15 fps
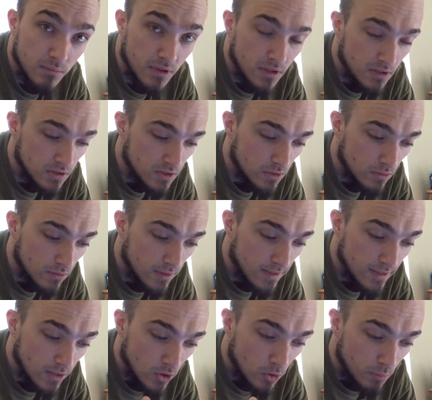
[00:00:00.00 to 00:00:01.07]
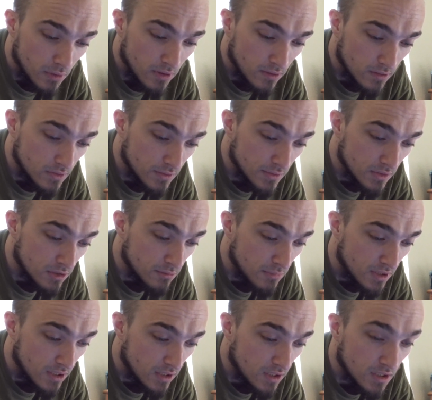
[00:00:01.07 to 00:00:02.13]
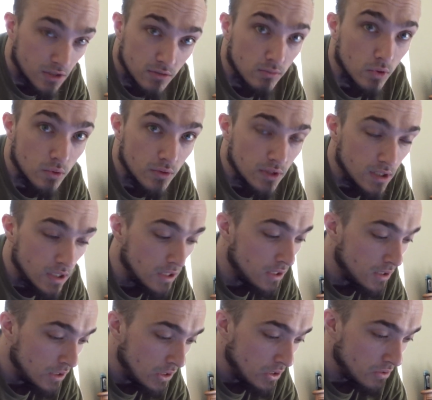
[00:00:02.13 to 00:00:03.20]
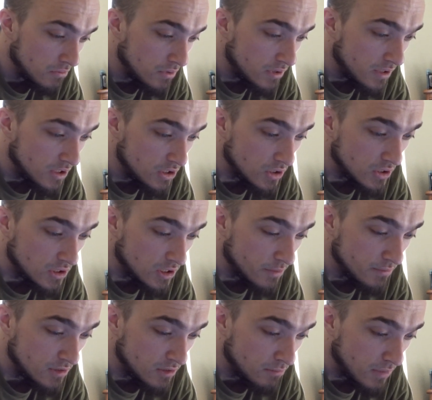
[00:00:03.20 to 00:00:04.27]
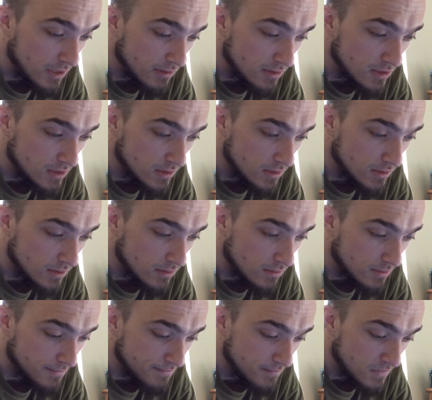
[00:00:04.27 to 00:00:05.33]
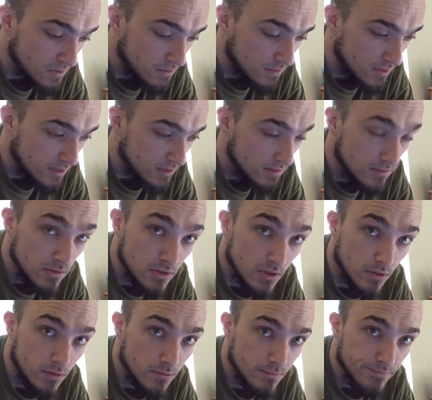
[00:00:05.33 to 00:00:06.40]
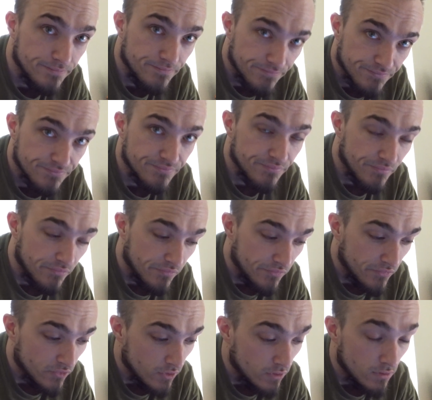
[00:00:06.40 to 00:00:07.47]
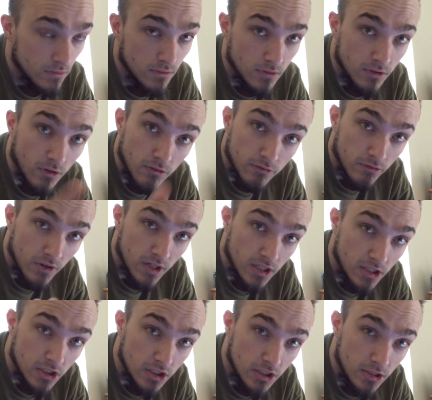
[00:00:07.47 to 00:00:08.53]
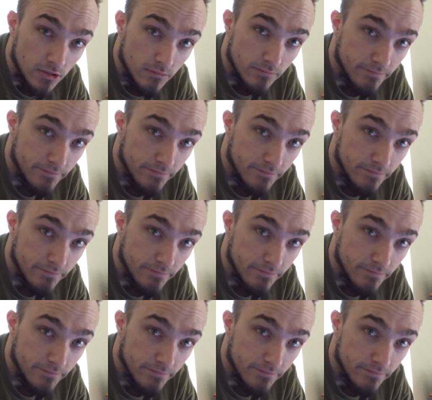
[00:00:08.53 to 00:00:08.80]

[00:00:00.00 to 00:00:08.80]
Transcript: being so like open on social media has ruined relationships and marriages and all that. So don't fucking cheat.